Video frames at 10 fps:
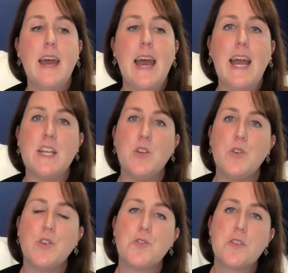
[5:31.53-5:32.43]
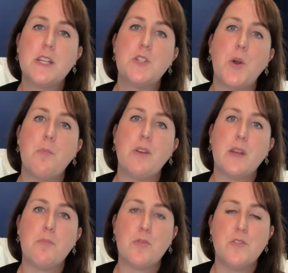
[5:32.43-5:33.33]
and you usually don't bring a
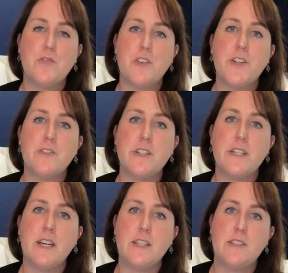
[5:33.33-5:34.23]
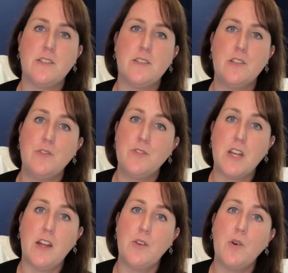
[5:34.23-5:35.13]
proofreader in until you've
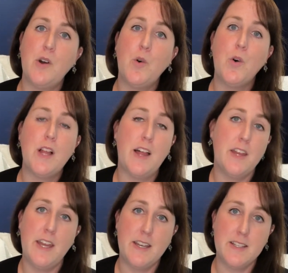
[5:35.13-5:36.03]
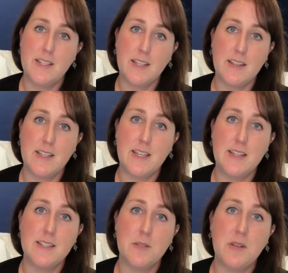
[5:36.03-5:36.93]
done all other editing that
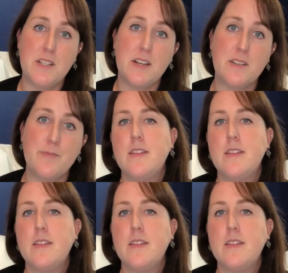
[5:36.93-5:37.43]
needs to be done.